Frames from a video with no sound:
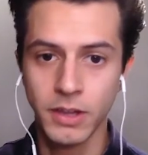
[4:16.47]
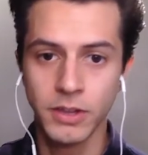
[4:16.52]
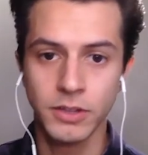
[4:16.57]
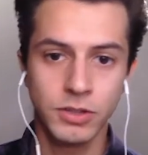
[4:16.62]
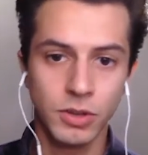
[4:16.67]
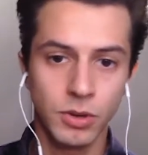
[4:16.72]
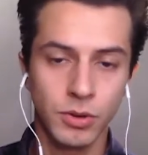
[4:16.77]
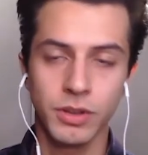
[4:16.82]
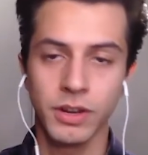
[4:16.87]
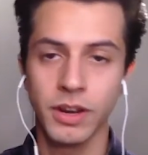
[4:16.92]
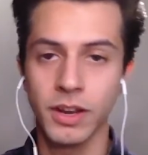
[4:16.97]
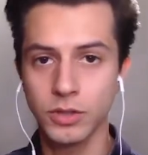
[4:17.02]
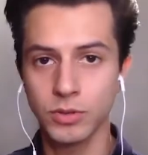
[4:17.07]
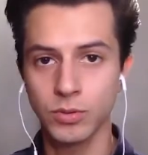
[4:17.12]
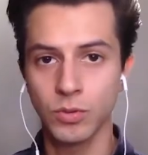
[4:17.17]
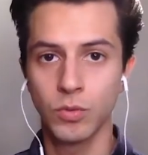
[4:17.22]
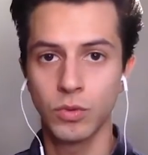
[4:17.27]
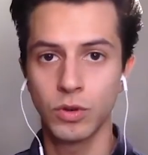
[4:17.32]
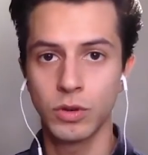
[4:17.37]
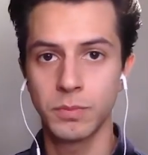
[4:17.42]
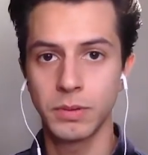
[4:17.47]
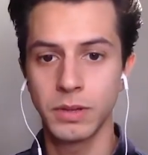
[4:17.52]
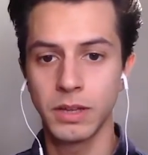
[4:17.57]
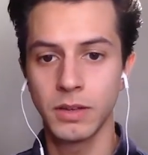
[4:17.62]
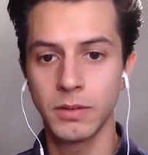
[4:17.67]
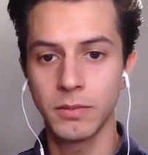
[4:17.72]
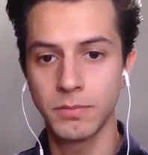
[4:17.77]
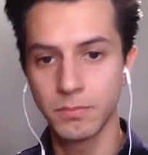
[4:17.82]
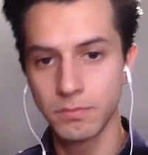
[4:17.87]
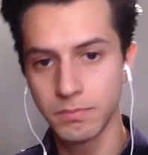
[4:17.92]
So the next one would
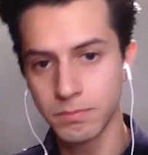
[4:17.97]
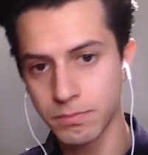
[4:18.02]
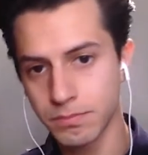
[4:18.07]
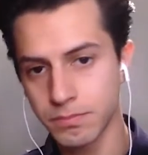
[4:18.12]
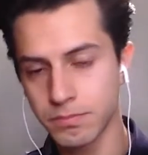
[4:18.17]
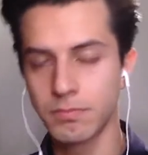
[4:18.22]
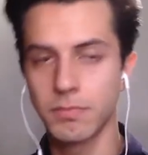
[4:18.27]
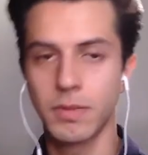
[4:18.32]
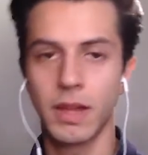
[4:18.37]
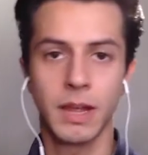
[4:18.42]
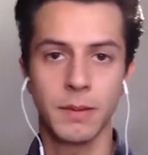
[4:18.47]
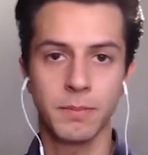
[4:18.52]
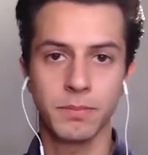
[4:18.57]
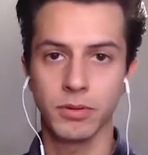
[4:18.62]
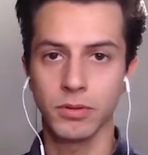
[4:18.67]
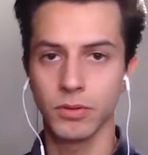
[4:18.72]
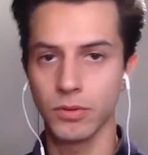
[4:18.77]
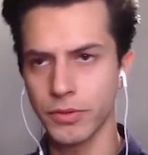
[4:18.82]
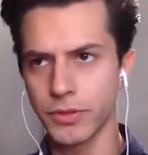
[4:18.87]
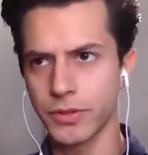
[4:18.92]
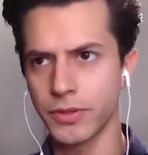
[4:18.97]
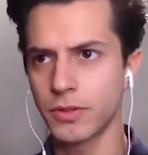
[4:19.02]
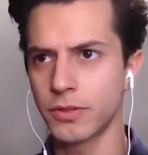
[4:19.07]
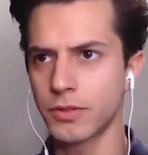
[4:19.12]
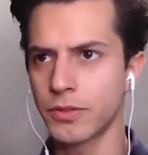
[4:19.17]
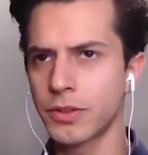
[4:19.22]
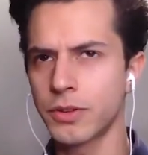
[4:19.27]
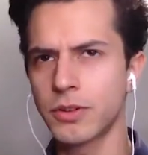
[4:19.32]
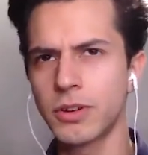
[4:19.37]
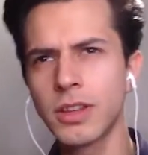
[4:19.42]
be April
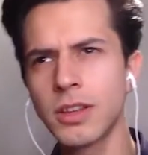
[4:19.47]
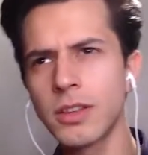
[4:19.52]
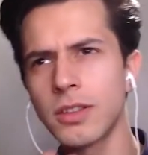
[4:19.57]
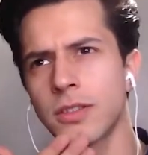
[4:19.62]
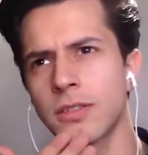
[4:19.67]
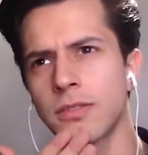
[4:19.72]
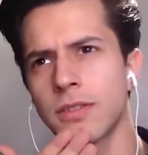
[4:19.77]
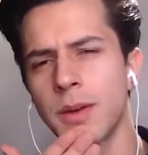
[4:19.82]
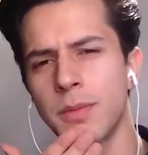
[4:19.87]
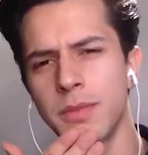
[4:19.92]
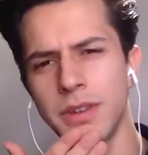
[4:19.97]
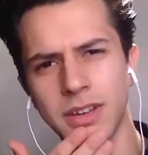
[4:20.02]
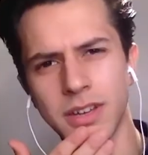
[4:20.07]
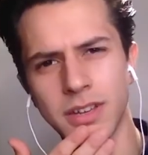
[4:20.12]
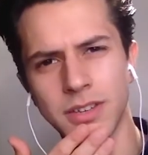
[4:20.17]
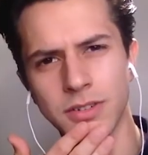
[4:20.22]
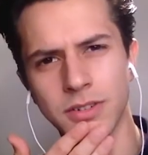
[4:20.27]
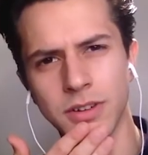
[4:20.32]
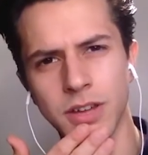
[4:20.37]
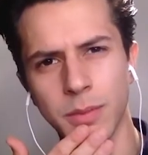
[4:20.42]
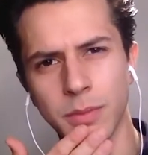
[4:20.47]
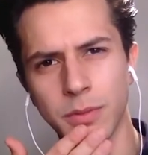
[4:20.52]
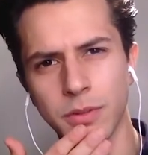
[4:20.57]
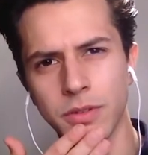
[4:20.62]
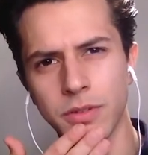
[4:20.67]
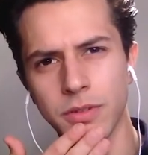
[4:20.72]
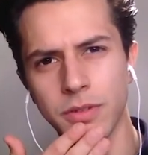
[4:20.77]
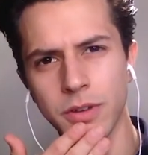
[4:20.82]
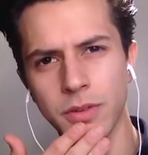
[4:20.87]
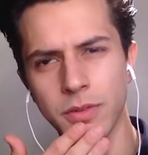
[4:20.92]
30th? How many days are in April?
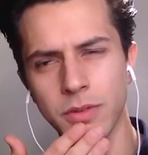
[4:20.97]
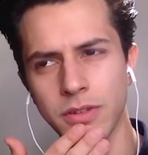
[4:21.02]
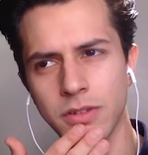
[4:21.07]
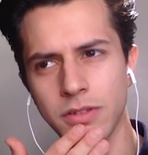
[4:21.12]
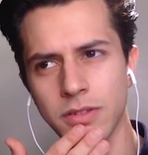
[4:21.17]
31?